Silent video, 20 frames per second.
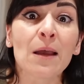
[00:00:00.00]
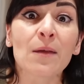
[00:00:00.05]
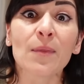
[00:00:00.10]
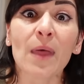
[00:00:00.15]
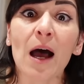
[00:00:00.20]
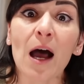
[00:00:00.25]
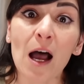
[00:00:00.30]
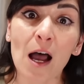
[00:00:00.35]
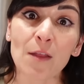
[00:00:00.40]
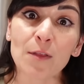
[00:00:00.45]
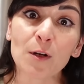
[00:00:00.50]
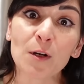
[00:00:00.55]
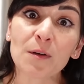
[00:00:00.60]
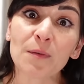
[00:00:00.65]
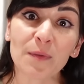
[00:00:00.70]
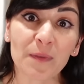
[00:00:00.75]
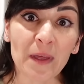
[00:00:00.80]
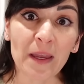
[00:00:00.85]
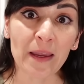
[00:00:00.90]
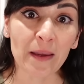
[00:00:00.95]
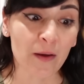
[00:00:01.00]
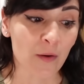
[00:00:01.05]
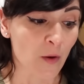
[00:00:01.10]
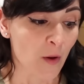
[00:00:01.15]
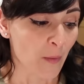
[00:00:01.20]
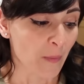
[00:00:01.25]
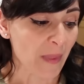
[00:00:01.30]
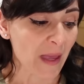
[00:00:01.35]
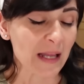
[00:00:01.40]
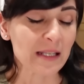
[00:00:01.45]
The other thing
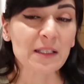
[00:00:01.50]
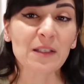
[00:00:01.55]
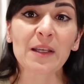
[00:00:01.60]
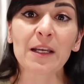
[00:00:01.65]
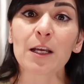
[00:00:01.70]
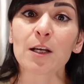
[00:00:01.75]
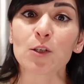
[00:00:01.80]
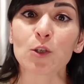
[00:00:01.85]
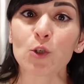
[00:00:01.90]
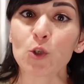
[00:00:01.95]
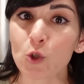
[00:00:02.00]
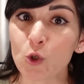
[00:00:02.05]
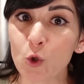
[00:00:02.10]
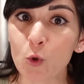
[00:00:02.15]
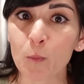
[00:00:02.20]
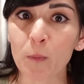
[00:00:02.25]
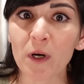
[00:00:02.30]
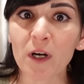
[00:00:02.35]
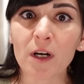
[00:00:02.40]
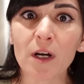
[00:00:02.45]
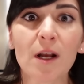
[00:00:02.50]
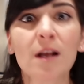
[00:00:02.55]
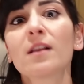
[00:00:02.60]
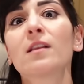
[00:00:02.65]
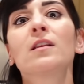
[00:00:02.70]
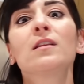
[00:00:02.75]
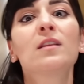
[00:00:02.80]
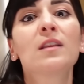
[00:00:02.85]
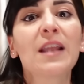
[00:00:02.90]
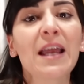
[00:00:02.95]
that's like a super
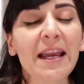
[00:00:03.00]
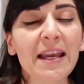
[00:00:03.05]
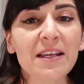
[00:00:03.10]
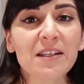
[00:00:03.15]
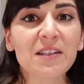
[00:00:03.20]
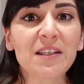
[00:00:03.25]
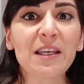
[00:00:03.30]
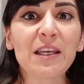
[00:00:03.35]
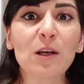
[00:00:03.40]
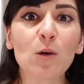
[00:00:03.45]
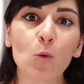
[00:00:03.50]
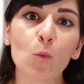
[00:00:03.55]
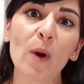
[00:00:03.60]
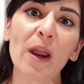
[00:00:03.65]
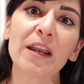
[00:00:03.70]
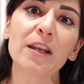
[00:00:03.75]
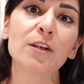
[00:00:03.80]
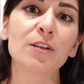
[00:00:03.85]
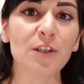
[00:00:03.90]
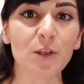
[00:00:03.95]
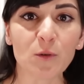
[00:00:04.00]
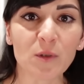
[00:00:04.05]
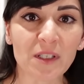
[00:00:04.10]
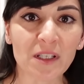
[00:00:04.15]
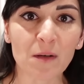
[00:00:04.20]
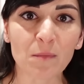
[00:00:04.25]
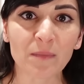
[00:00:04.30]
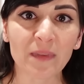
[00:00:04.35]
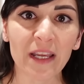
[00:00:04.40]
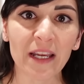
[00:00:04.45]
lazy way to do
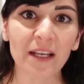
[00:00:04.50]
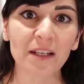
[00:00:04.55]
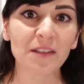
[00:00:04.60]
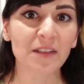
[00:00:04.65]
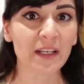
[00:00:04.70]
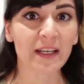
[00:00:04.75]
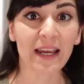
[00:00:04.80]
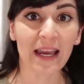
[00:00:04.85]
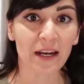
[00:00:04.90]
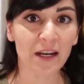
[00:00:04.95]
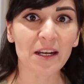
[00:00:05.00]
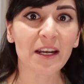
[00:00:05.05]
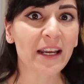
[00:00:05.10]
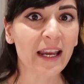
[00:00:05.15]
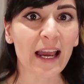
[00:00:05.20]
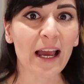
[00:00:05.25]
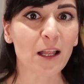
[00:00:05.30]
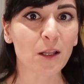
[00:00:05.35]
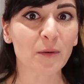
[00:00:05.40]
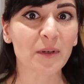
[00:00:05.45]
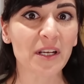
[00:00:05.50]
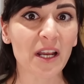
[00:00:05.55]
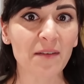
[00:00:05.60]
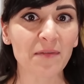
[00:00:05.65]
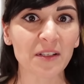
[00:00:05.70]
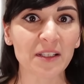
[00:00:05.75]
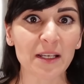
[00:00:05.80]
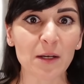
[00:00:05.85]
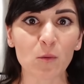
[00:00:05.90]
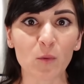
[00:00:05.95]
something to get in a calorie
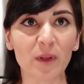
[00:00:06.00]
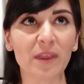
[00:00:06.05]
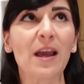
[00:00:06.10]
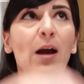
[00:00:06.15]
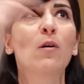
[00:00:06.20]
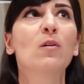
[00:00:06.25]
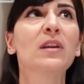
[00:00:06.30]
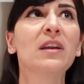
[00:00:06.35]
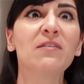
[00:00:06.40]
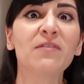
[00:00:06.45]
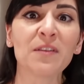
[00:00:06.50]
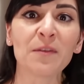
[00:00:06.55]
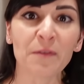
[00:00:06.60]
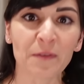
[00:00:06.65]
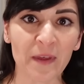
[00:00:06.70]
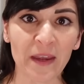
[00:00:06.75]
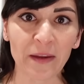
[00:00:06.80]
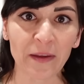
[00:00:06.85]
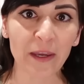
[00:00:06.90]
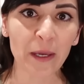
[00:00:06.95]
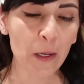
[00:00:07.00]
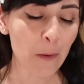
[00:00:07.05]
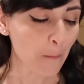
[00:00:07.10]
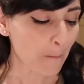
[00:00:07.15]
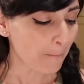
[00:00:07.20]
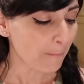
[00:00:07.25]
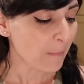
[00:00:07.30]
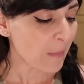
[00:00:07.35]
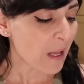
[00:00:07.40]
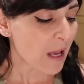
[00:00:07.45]
deficit without even
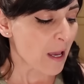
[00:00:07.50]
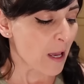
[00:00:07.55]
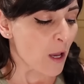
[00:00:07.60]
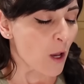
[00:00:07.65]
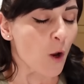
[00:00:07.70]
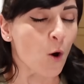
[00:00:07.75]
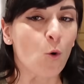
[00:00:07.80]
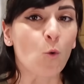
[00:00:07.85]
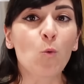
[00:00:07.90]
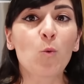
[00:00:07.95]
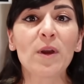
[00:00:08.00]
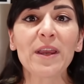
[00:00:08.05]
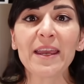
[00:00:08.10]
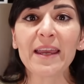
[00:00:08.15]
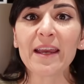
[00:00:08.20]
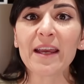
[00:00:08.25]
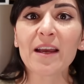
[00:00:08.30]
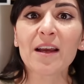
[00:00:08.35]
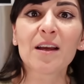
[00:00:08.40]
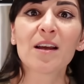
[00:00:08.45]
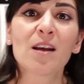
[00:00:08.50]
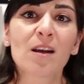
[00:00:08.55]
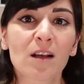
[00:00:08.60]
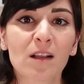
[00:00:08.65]
thinking, we